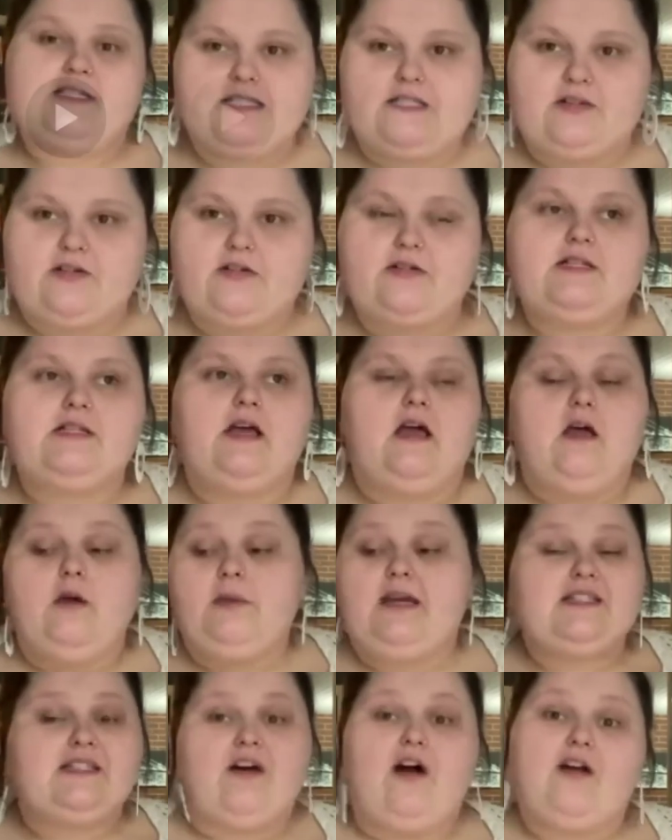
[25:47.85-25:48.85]
Because
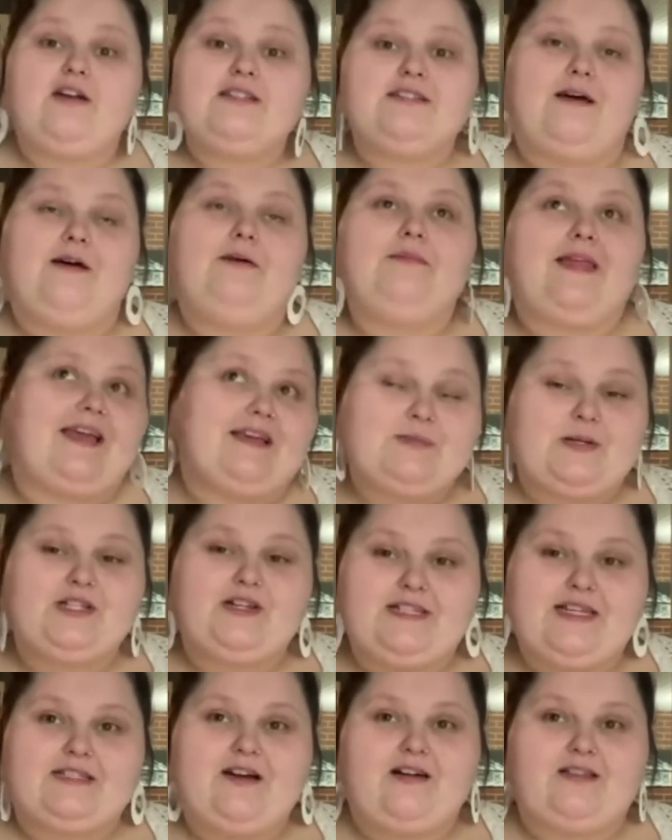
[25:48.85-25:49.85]
there are some, like especially
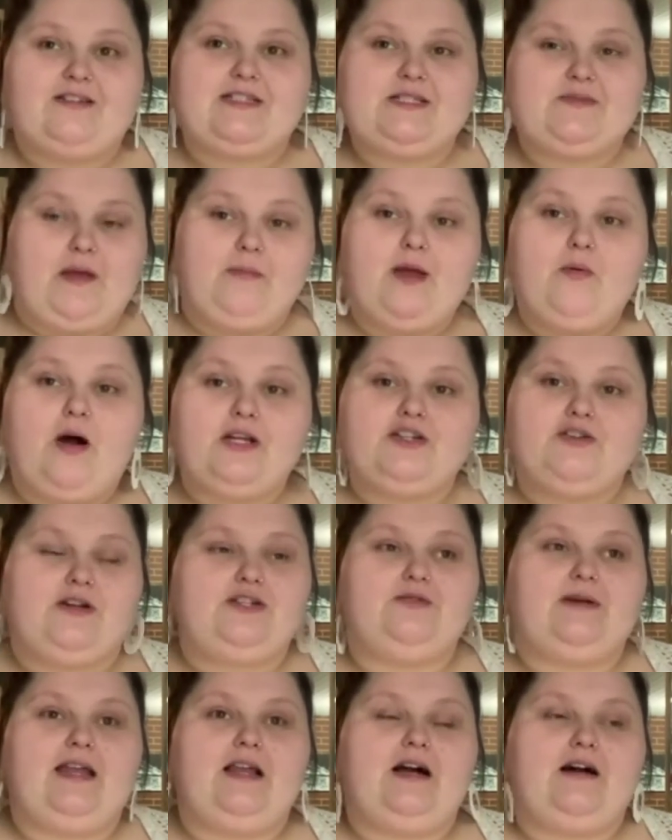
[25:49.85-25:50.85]
on TikTok, there's this family I watch who are
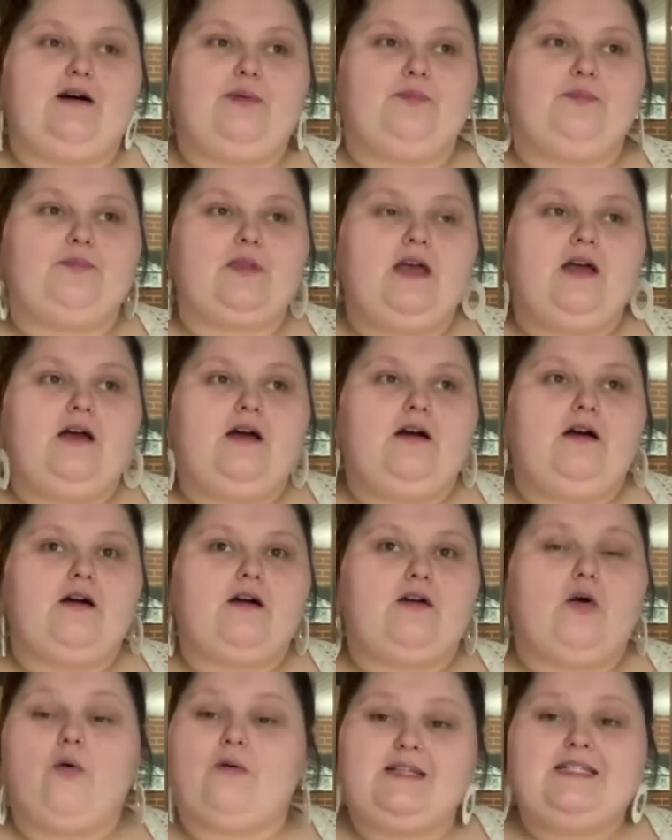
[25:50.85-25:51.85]
doing um
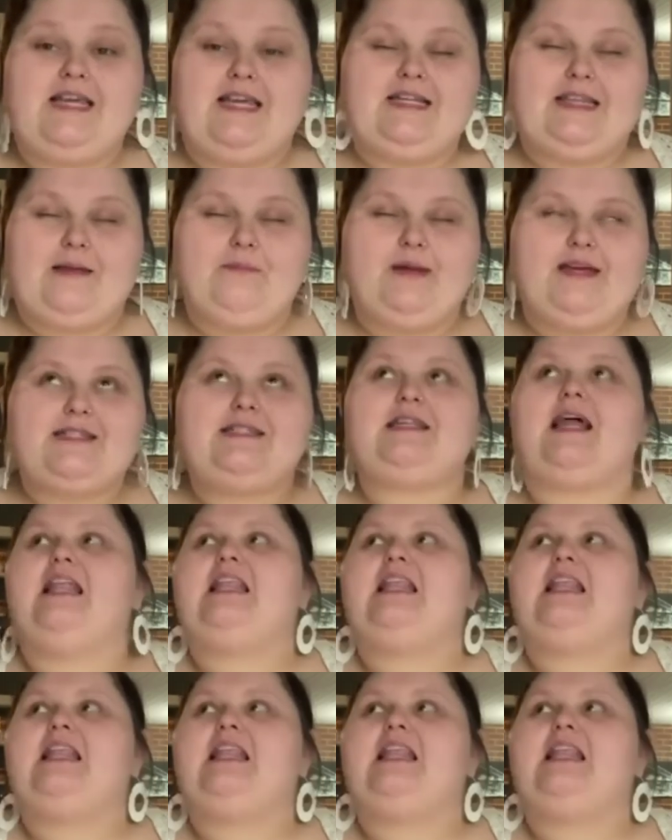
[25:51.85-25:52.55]
quarantine Olympics.